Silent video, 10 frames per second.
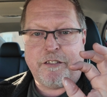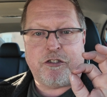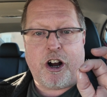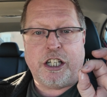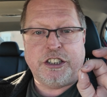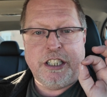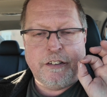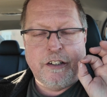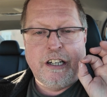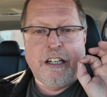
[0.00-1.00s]
That
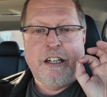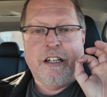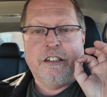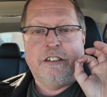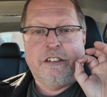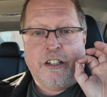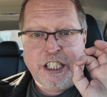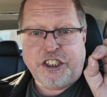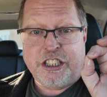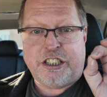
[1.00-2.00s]
frosting,
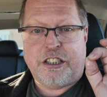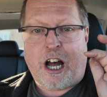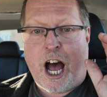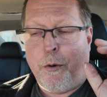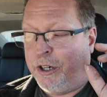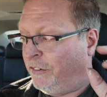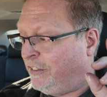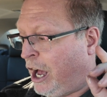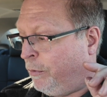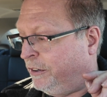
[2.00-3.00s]
delicious. I will give
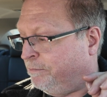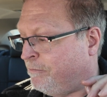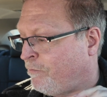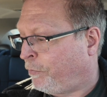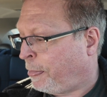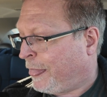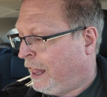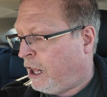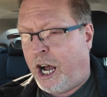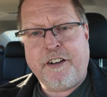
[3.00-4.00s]
that one,
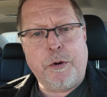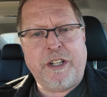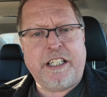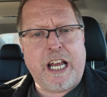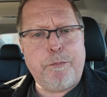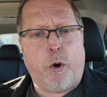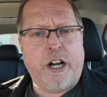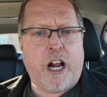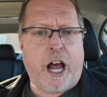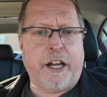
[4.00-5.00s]
I'll give that one like an
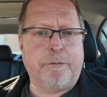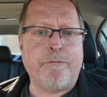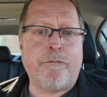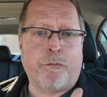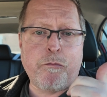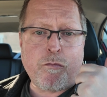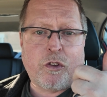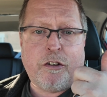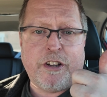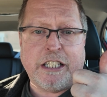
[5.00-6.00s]
8.9.
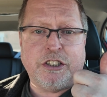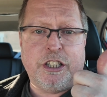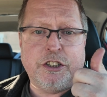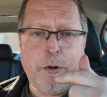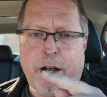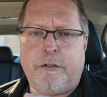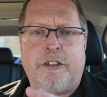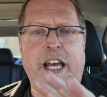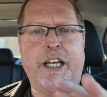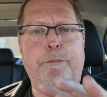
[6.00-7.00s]
That's delicious.
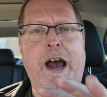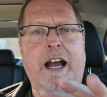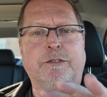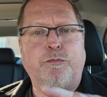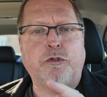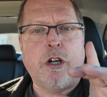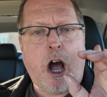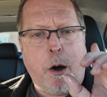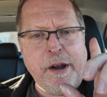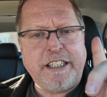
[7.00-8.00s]
Take it back.
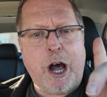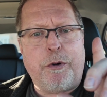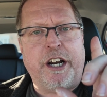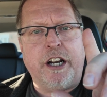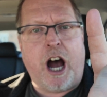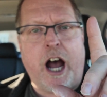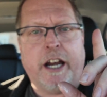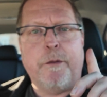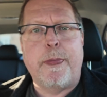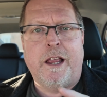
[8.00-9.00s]
I'll make that one a
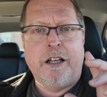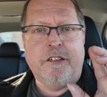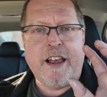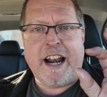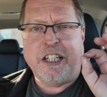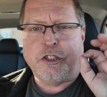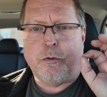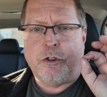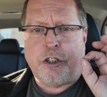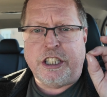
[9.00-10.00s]
9. That has a
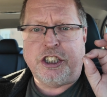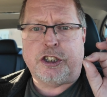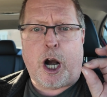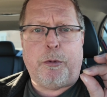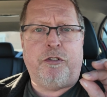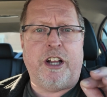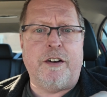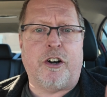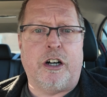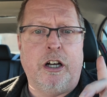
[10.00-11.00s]
delicious caramel
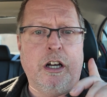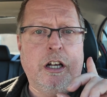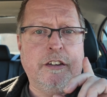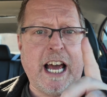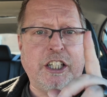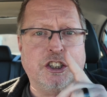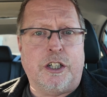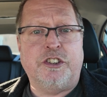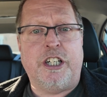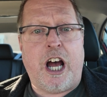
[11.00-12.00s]
flavor. That
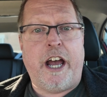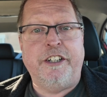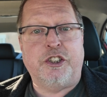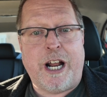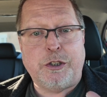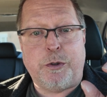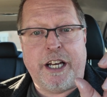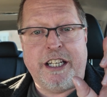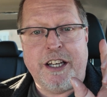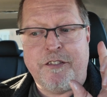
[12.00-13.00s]
deserves a 9, so that's what
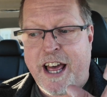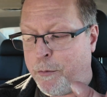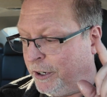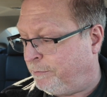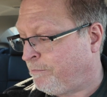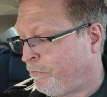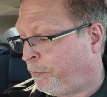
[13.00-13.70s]
I give that one.